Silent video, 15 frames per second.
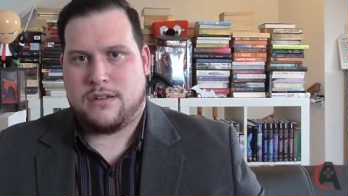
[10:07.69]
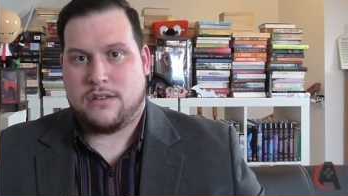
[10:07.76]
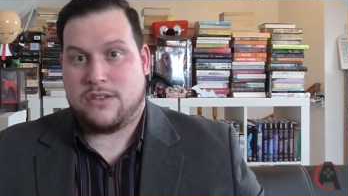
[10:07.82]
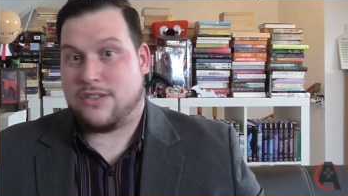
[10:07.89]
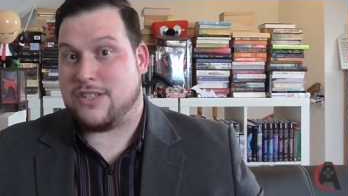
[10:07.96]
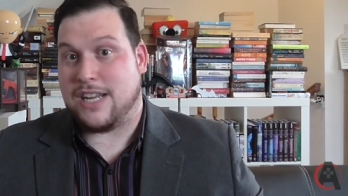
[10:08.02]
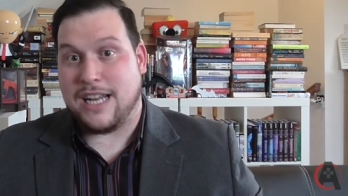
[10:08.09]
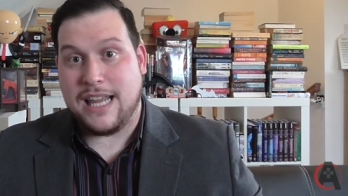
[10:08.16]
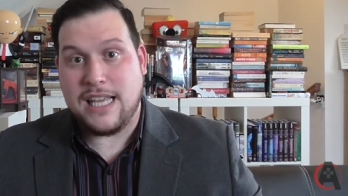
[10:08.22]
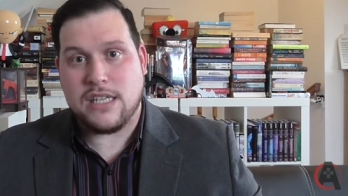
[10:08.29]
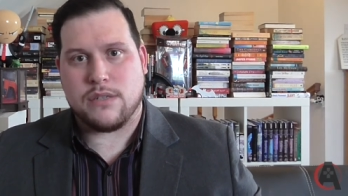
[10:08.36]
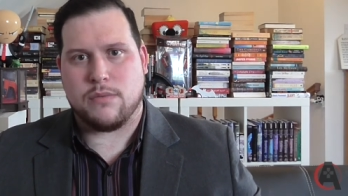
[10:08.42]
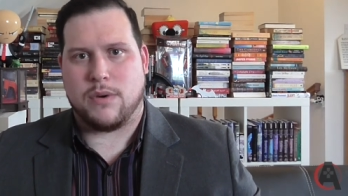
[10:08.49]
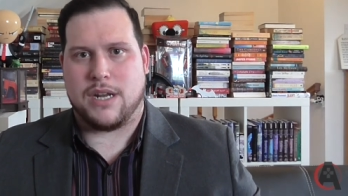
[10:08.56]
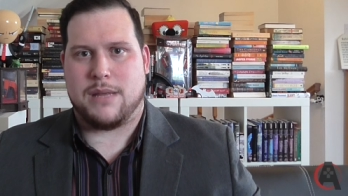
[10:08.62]
Still
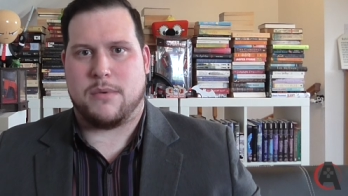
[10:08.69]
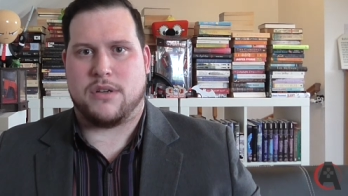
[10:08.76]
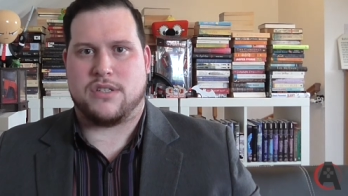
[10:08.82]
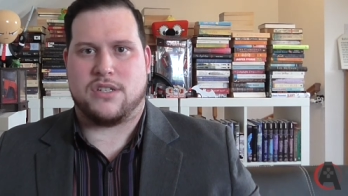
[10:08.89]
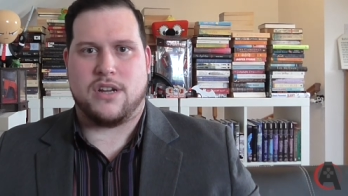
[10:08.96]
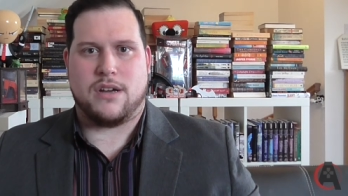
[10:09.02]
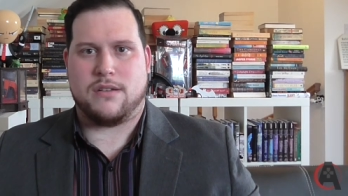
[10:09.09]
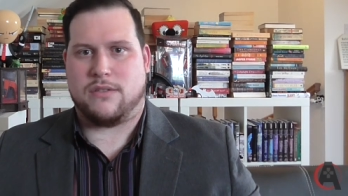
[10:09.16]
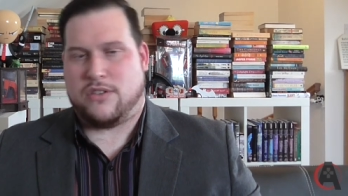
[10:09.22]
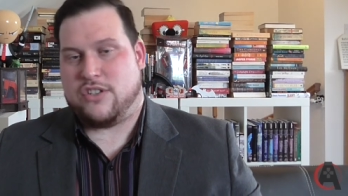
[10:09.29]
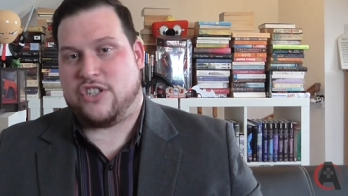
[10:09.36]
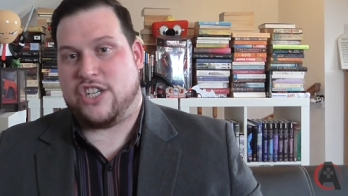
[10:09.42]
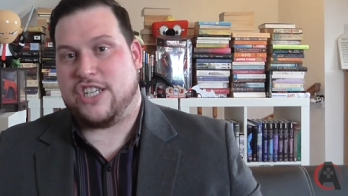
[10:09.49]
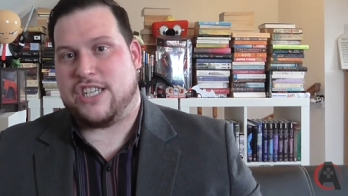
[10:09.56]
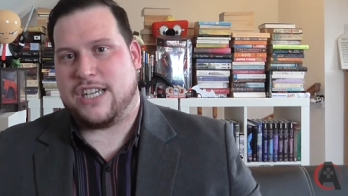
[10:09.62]
is one of the most dark, the
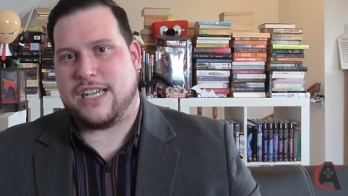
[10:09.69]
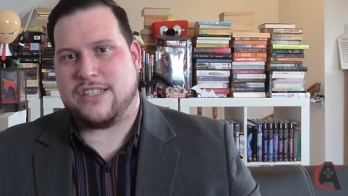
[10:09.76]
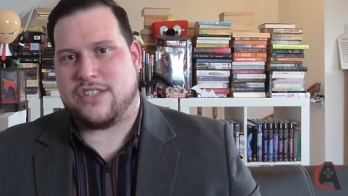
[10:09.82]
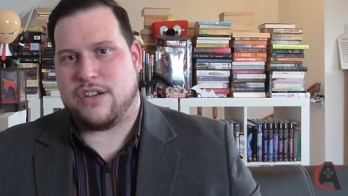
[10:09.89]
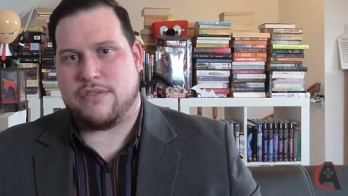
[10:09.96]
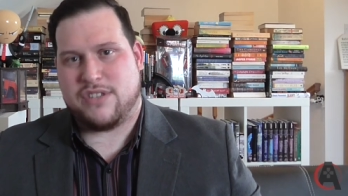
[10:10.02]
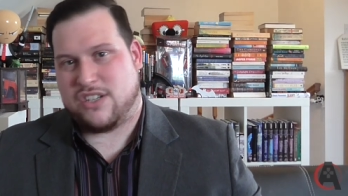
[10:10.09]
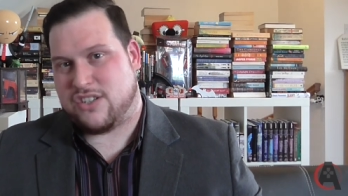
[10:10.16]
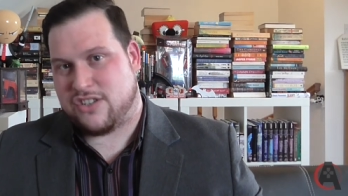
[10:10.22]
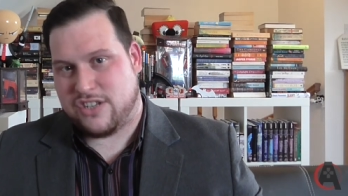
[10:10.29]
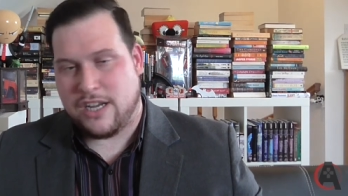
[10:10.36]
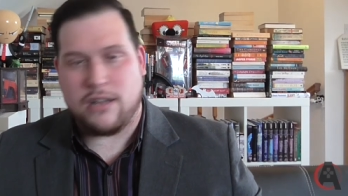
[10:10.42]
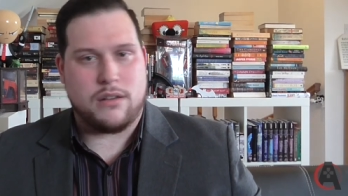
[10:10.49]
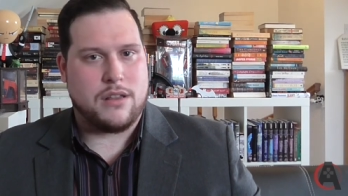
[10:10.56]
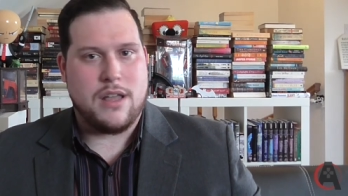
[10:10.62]
GTA series is
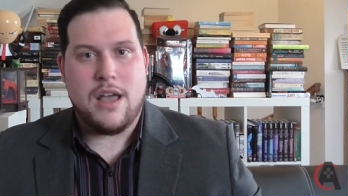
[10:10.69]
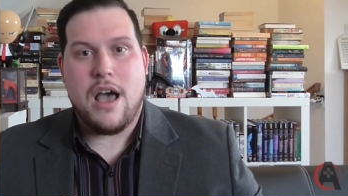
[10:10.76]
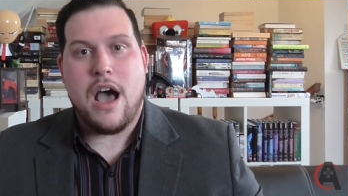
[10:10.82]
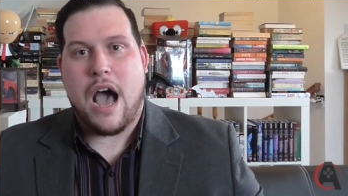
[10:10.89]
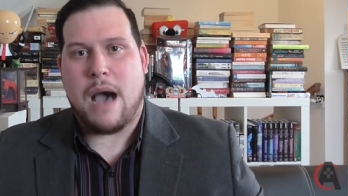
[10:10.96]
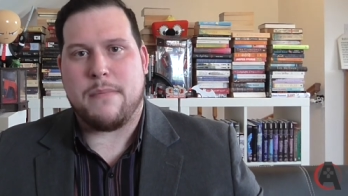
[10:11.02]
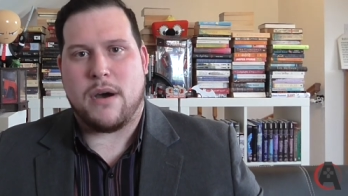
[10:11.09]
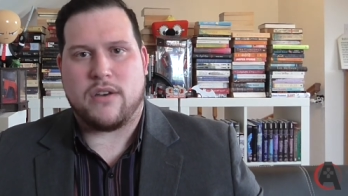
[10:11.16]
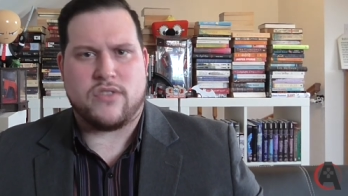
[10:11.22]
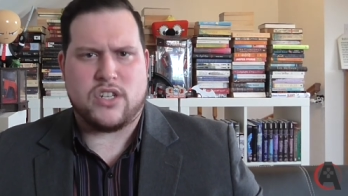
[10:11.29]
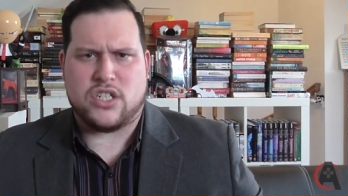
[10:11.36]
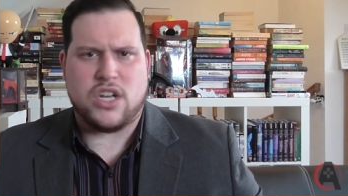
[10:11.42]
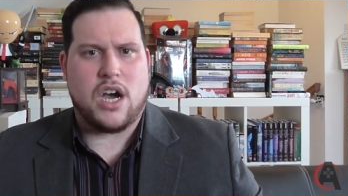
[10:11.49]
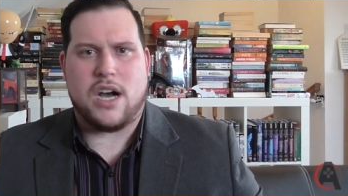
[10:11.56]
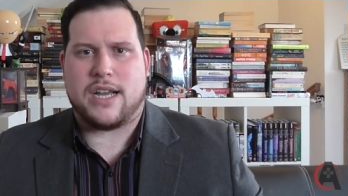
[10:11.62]
still among the
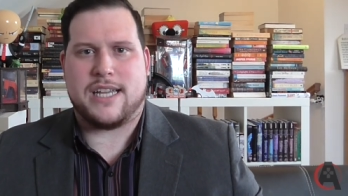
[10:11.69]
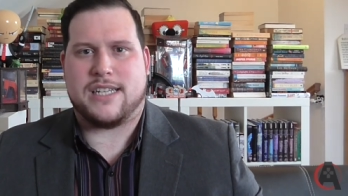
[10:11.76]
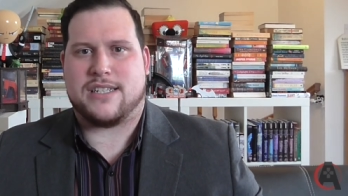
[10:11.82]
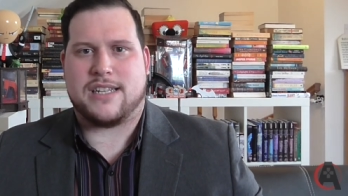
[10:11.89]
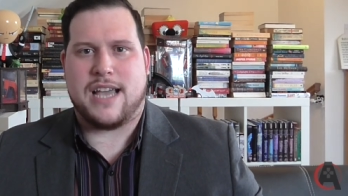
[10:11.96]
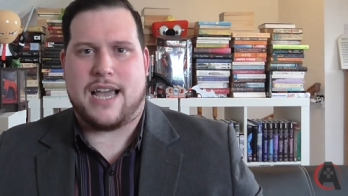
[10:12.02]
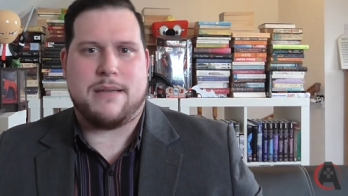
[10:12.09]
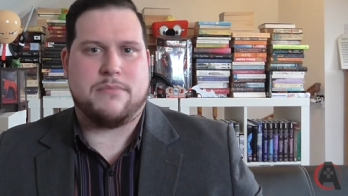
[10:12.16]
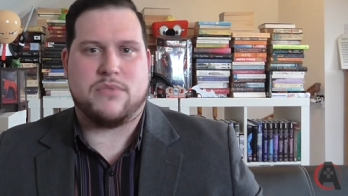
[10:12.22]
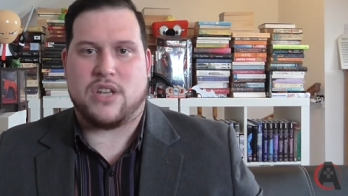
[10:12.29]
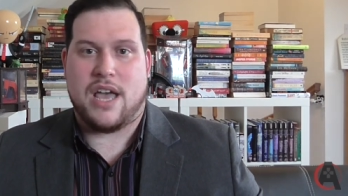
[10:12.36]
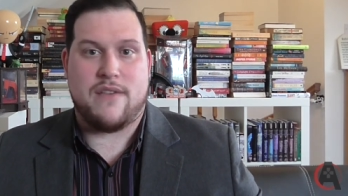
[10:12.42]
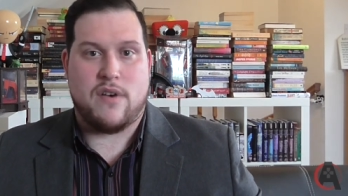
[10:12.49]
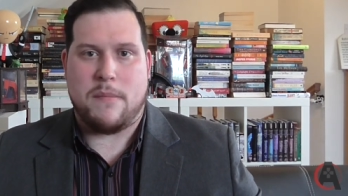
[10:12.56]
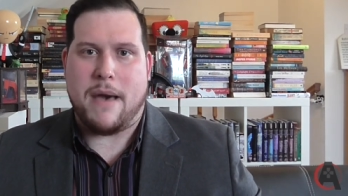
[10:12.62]
darkest games
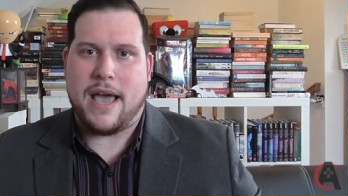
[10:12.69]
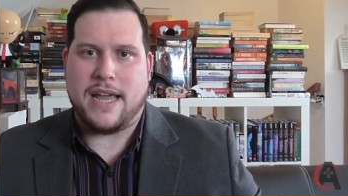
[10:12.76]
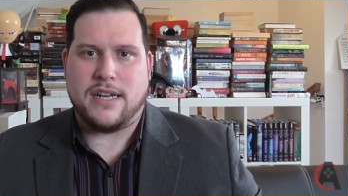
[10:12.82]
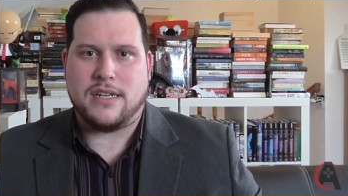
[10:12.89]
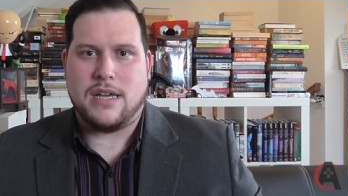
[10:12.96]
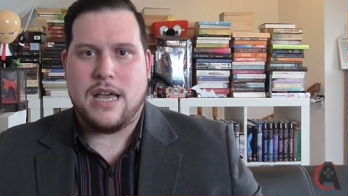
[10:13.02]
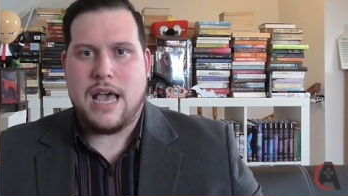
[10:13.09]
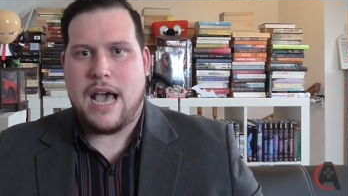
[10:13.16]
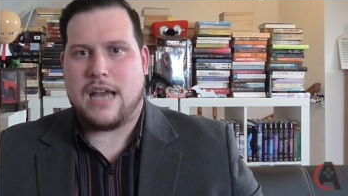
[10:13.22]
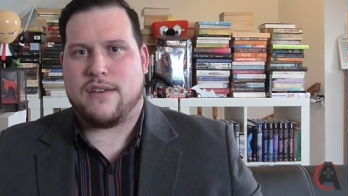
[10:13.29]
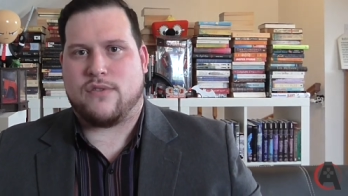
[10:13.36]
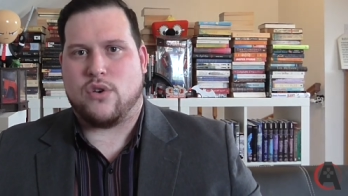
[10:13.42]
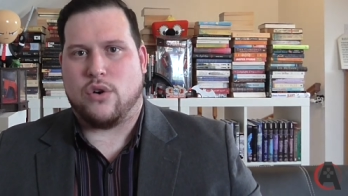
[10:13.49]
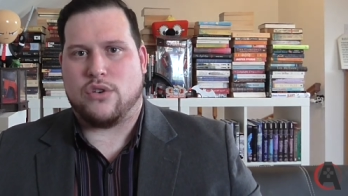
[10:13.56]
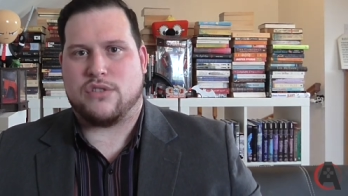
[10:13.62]
ever made. And
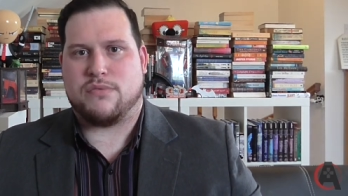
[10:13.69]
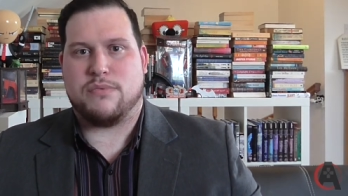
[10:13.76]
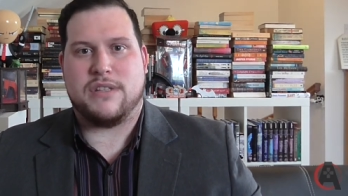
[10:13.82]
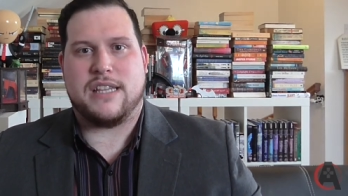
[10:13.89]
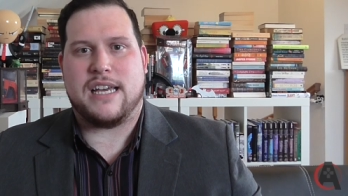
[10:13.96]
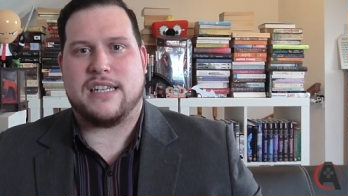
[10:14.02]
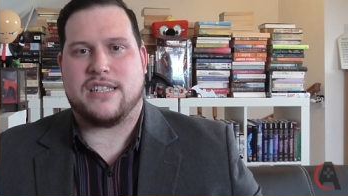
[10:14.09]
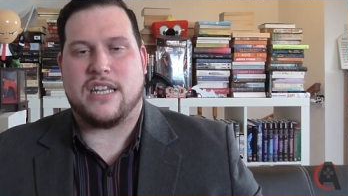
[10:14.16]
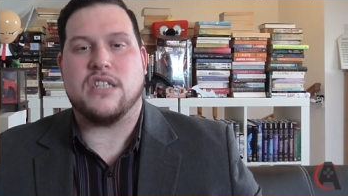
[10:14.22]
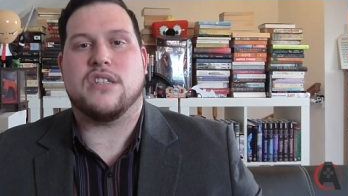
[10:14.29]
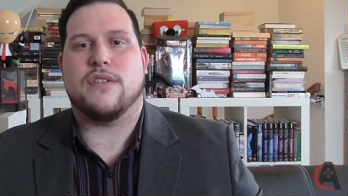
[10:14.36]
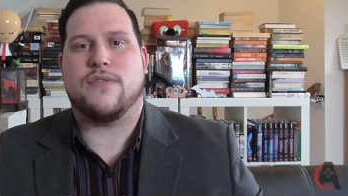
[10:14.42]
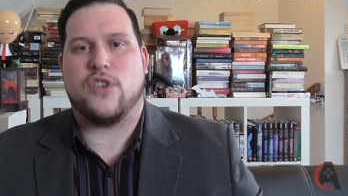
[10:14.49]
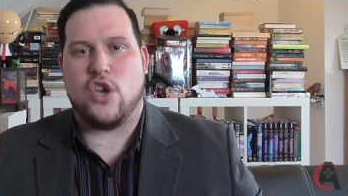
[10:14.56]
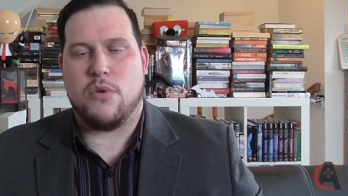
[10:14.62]
of course with their sense
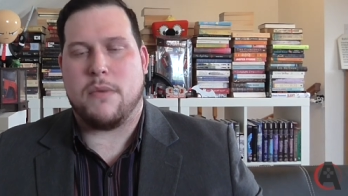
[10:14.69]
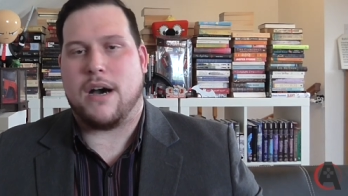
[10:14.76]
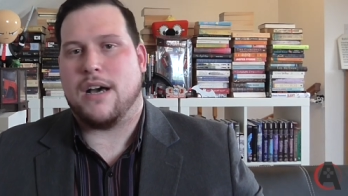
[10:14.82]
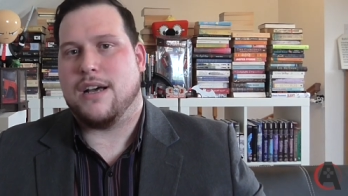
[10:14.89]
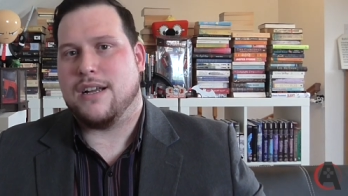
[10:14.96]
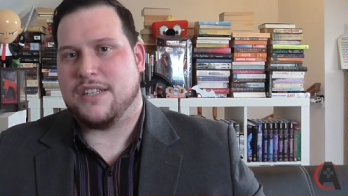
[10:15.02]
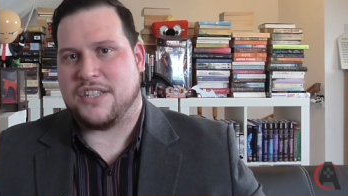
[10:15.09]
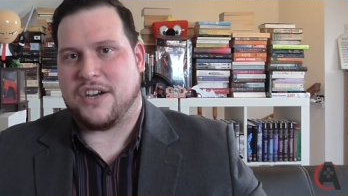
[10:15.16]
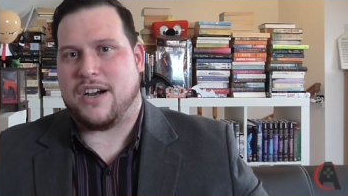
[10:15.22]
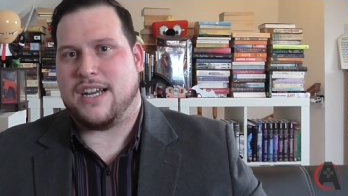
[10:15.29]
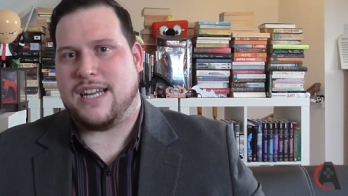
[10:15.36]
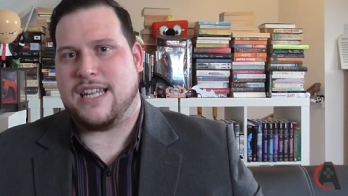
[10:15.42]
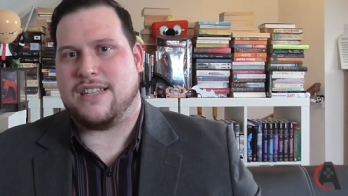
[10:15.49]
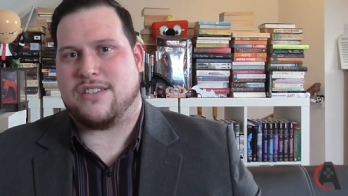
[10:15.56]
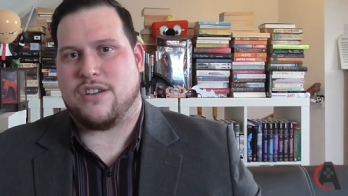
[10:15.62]
of humour
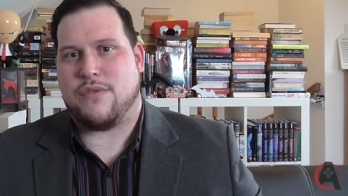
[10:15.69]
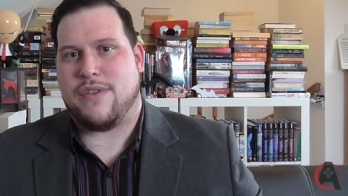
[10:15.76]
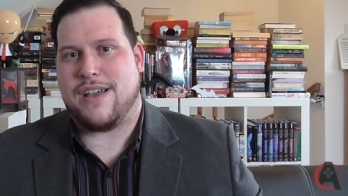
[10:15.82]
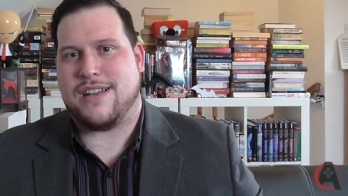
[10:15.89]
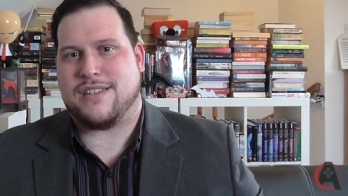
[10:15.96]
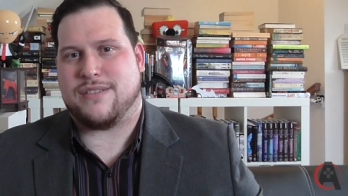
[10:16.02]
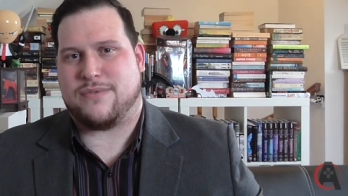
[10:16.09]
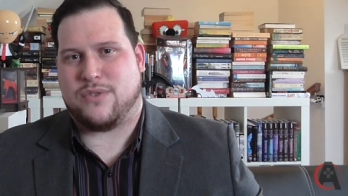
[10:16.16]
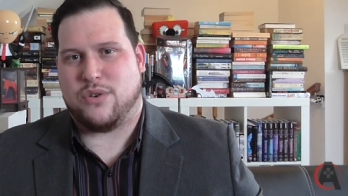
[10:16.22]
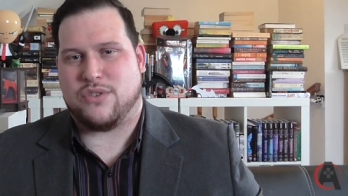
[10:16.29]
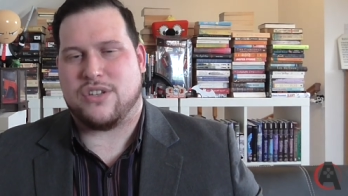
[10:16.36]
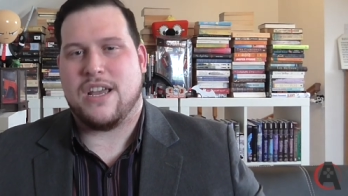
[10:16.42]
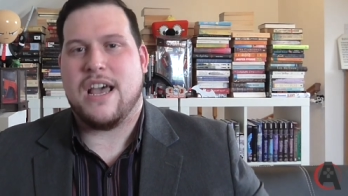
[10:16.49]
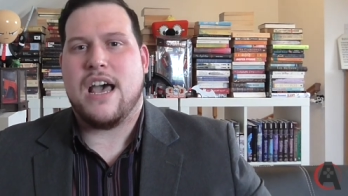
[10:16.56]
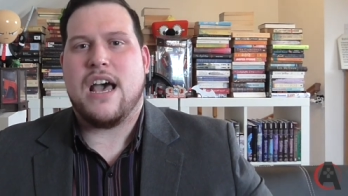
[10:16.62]
tied in. So there's of
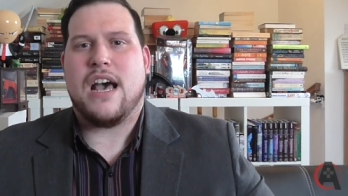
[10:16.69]
course